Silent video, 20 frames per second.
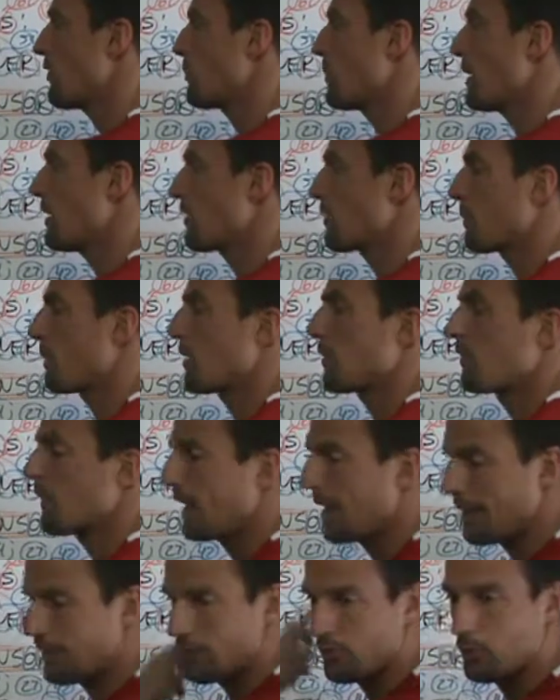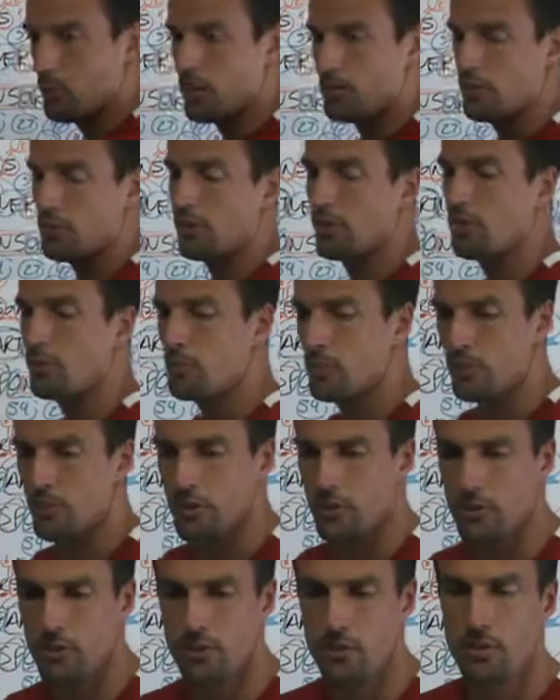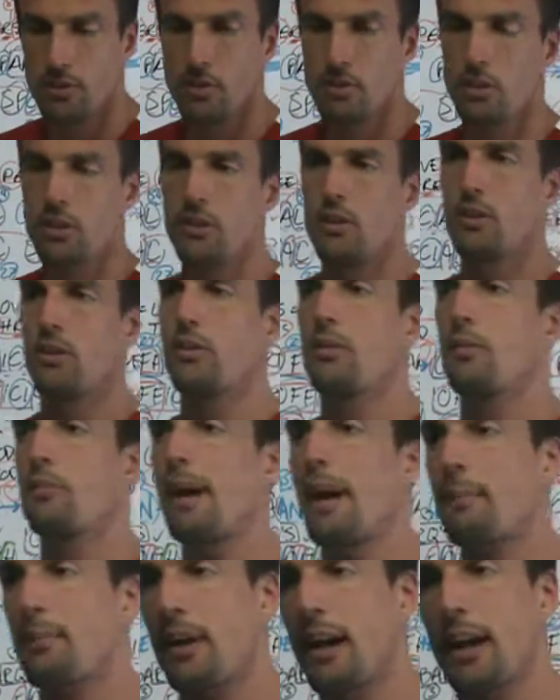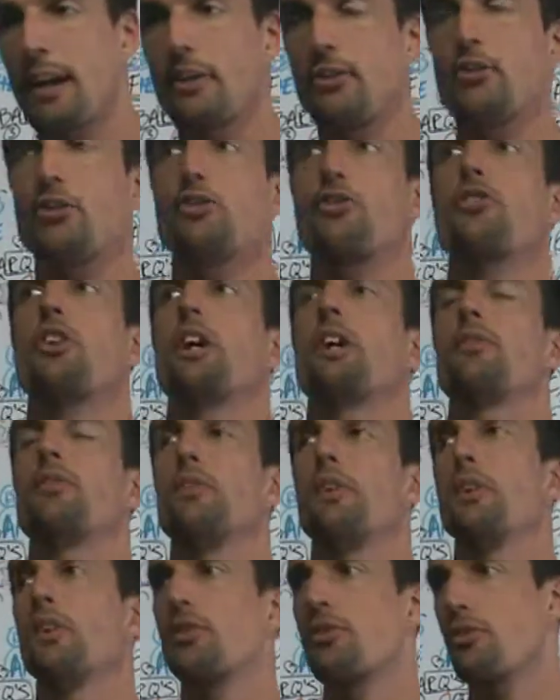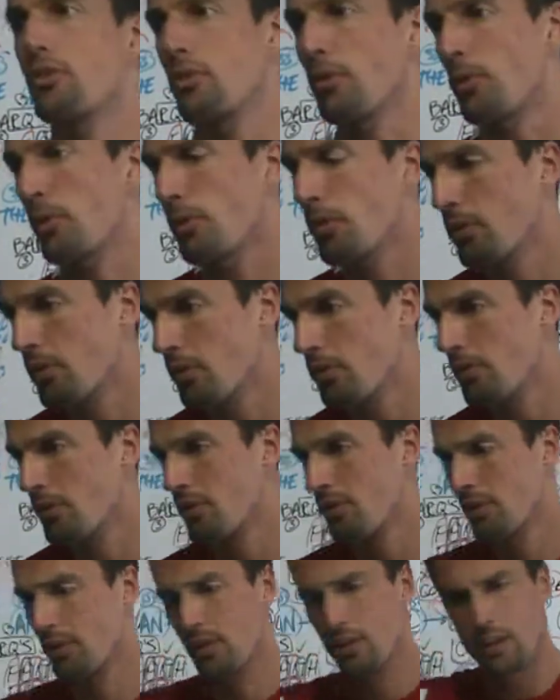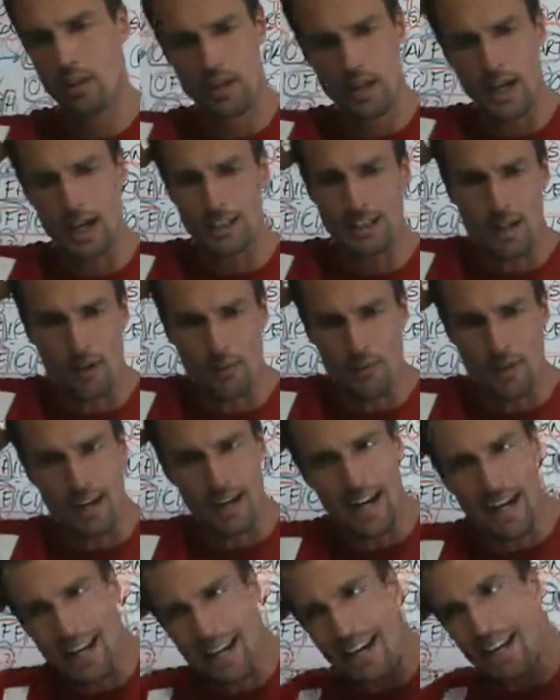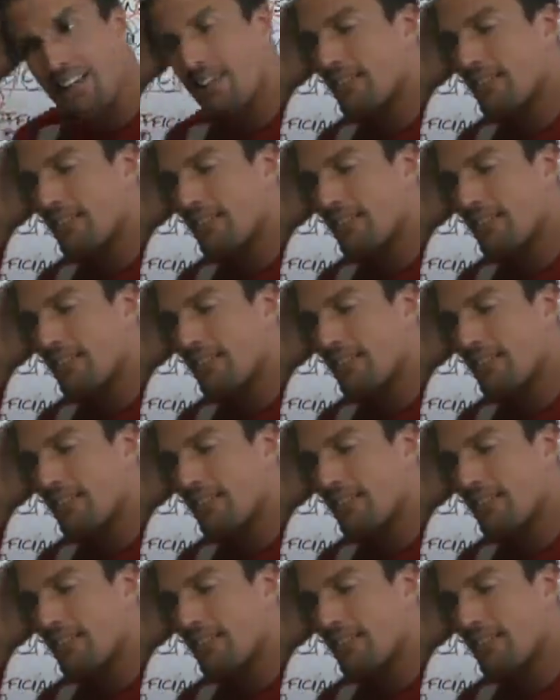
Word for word: is based upon facts. Watch all these movies. Baptize yourself in the truth. I love that. I, I